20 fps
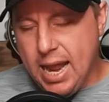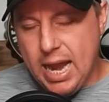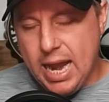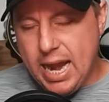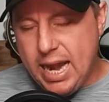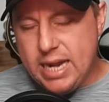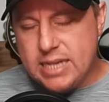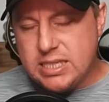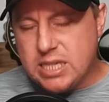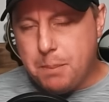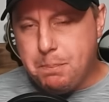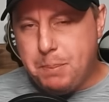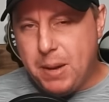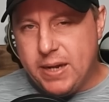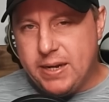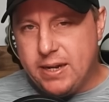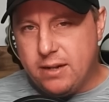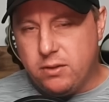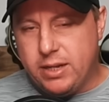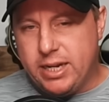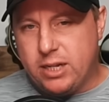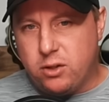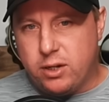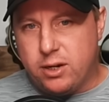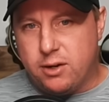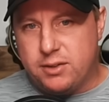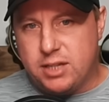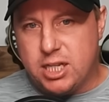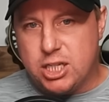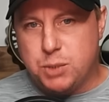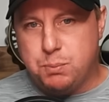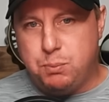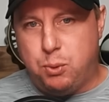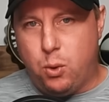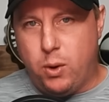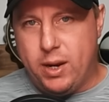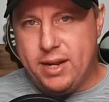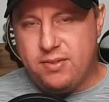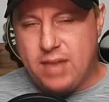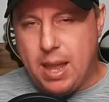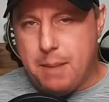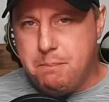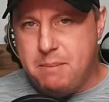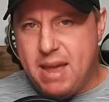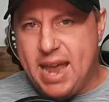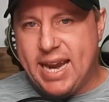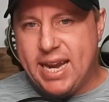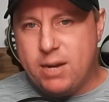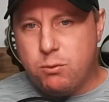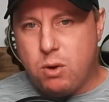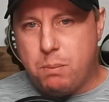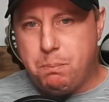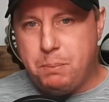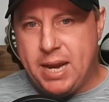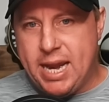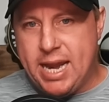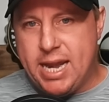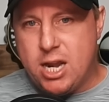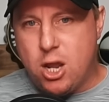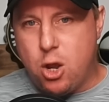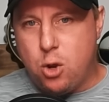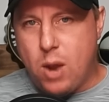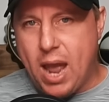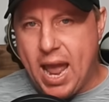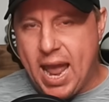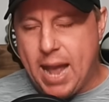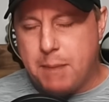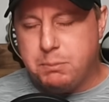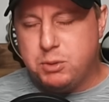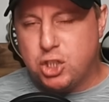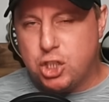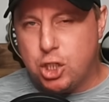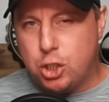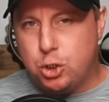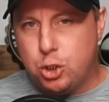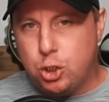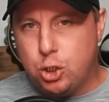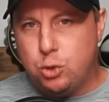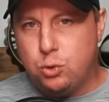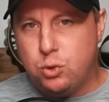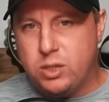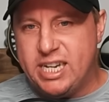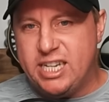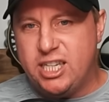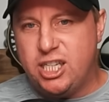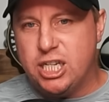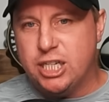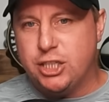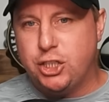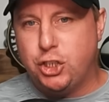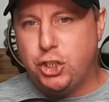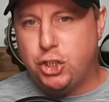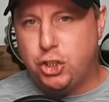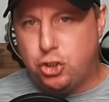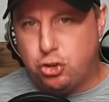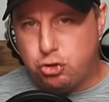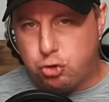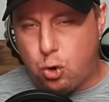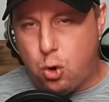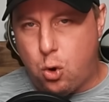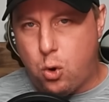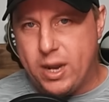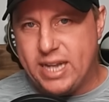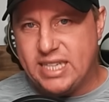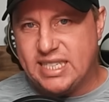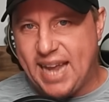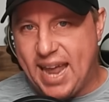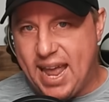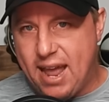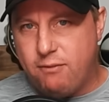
It is abundantly clear at this point that Megan Rapinoe absolutely destroys